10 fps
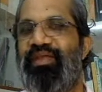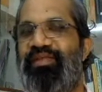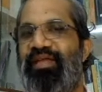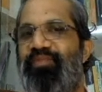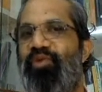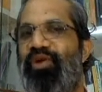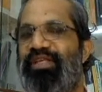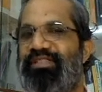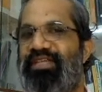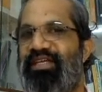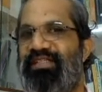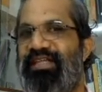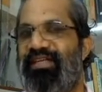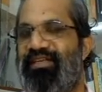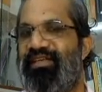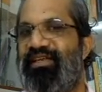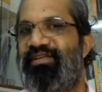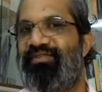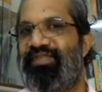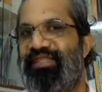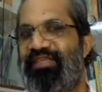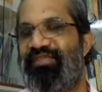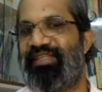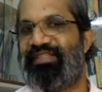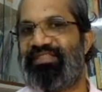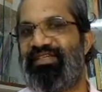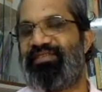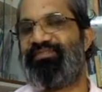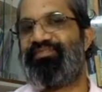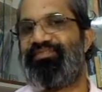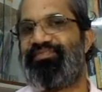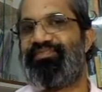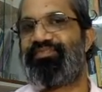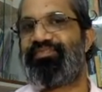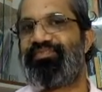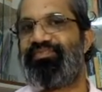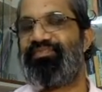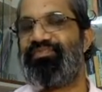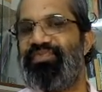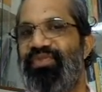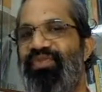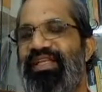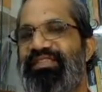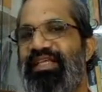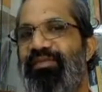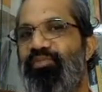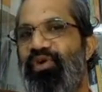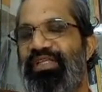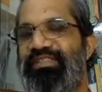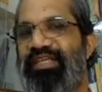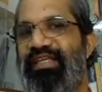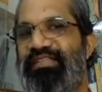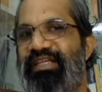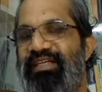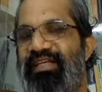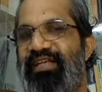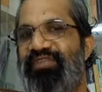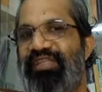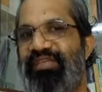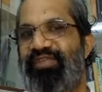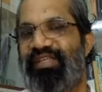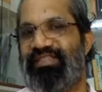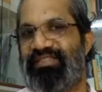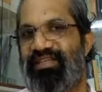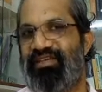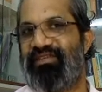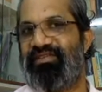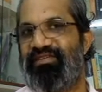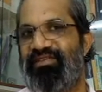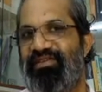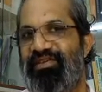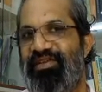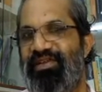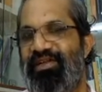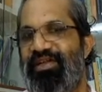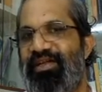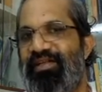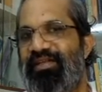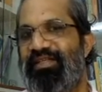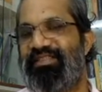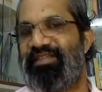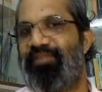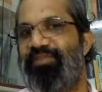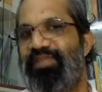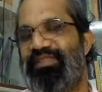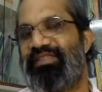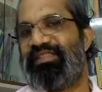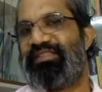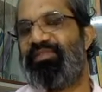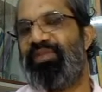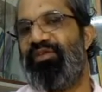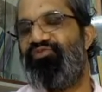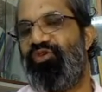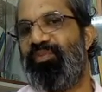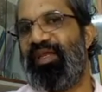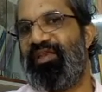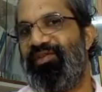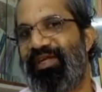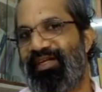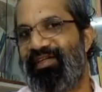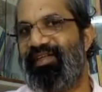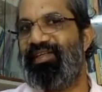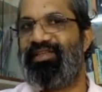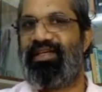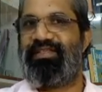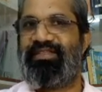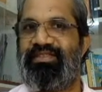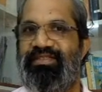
that morning star is identical with evening star. When you say morning star is identical with evening star, there is some informative content in that.